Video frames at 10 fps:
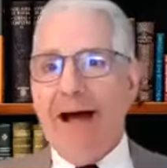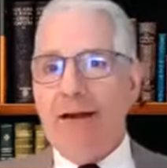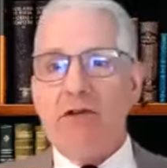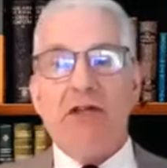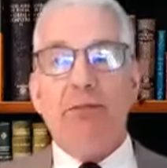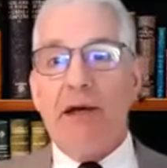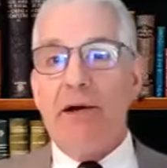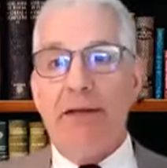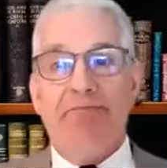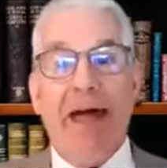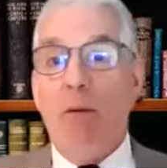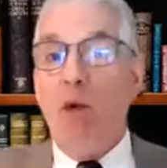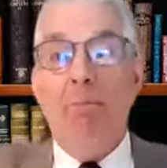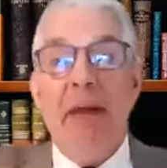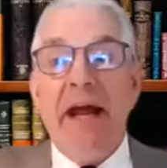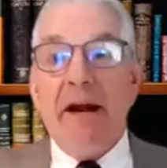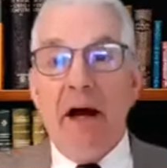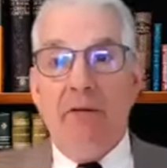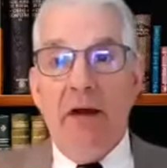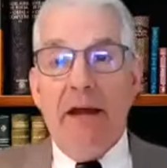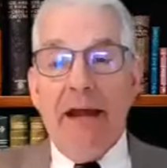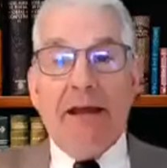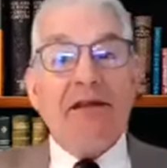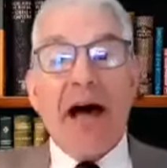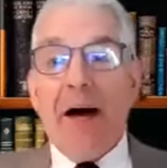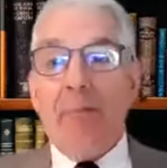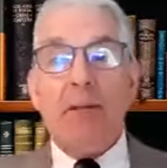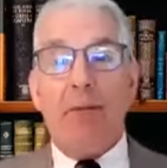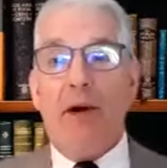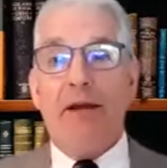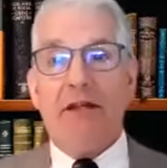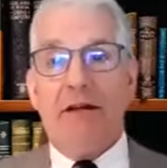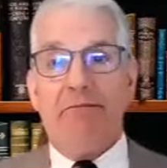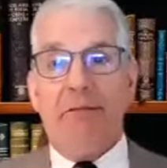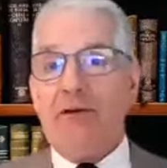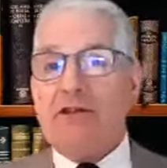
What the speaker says: God's spirit that we're made of is omnipresent.